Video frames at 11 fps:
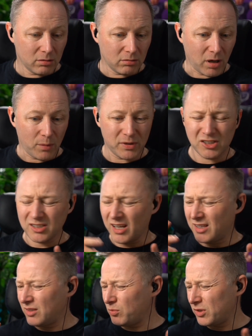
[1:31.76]
I was
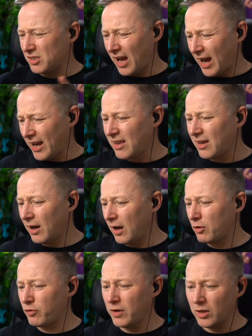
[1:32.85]
sitting, what's that,
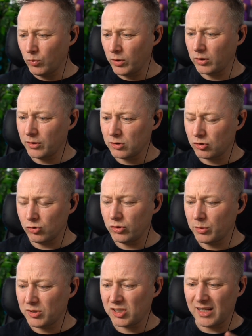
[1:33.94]
Cafe in Woodlands Road. I
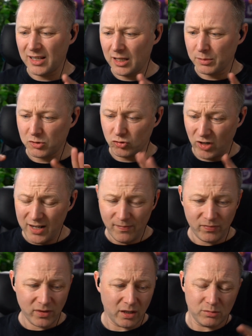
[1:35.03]
was sitting there. I was writing,
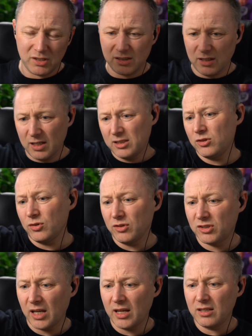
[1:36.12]
and there was these lassies
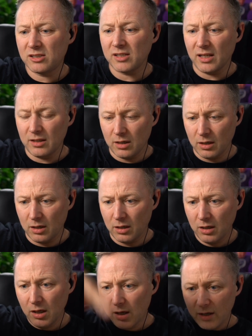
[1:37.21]
outside sitting at a,
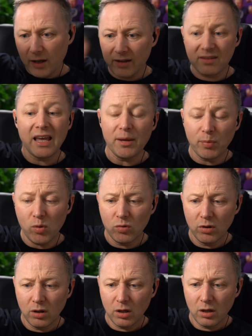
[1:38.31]
a table,
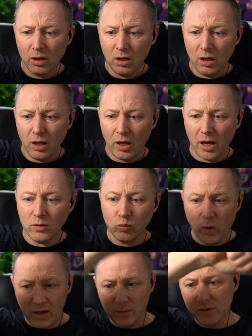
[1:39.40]
and
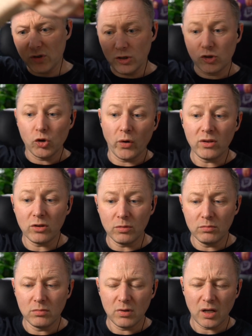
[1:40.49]
one of them sort of joined
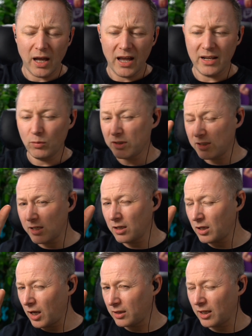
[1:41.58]
them. And I was the,
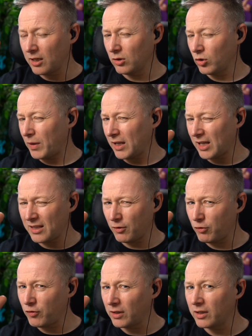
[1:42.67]
I didn't look, but I had a
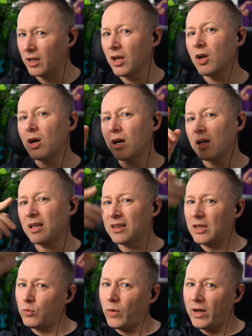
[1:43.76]
feeling
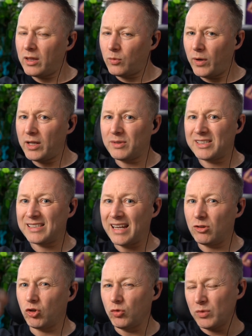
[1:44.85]
the the one that was sitting
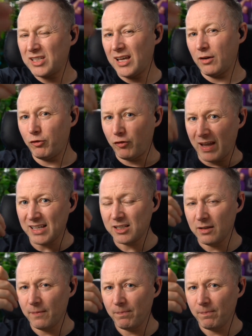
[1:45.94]
down was kind of facing